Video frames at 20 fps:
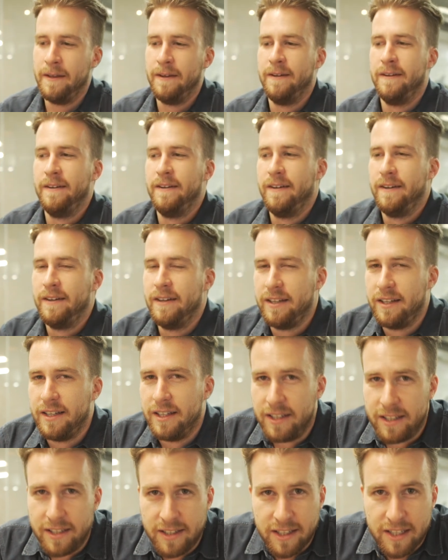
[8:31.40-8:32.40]

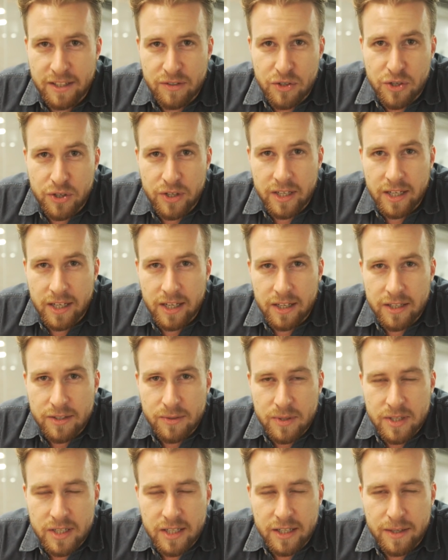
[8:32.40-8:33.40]
Thanks for tuning in, guys.
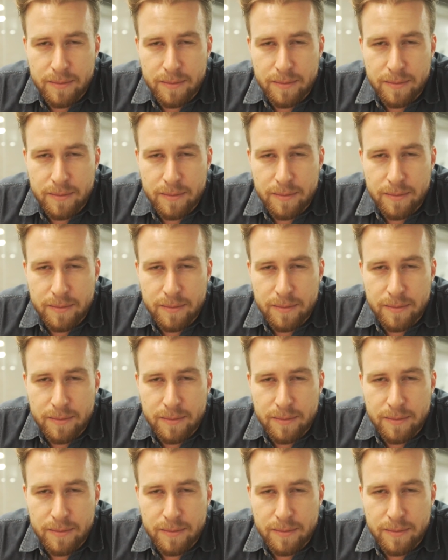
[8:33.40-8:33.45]
We'll see you